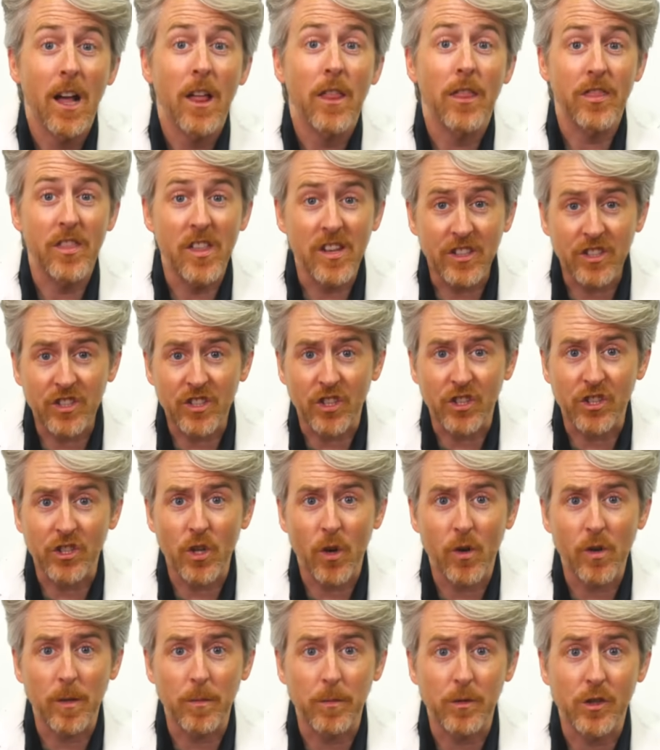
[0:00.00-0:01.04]
This is a
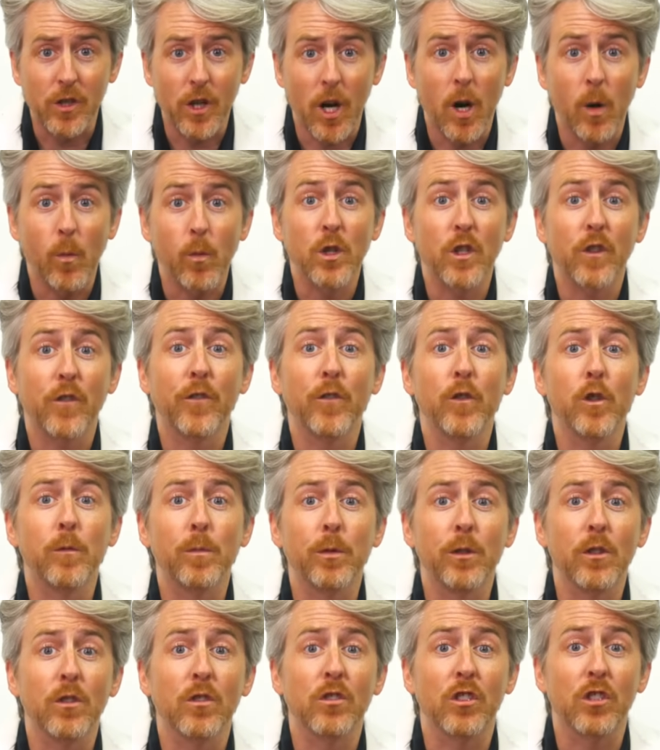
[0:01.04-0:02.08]
sodium salt which food
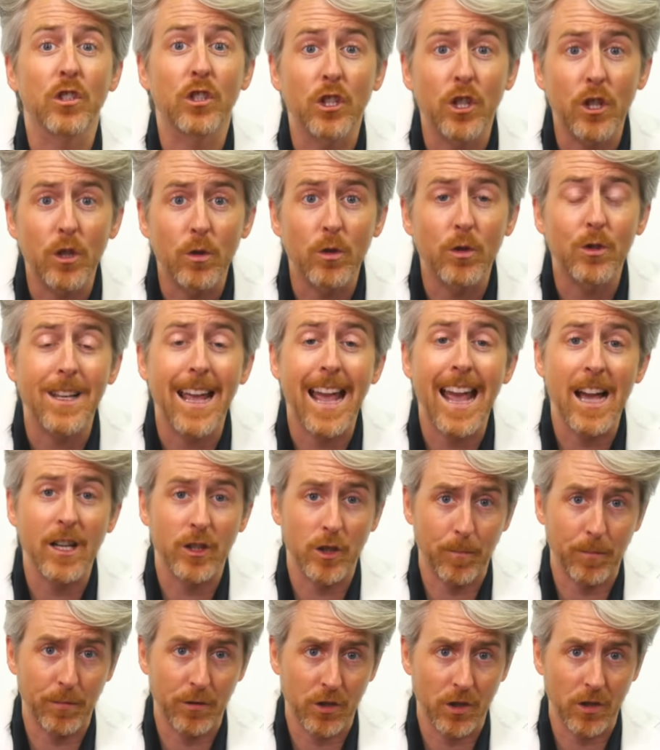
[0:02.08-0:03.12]
producers use as
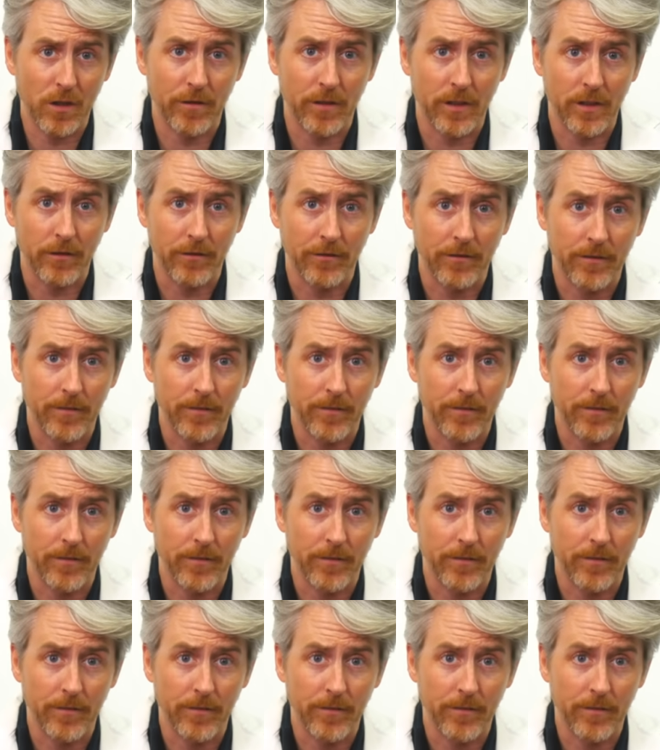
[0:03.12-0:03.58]
a preservative.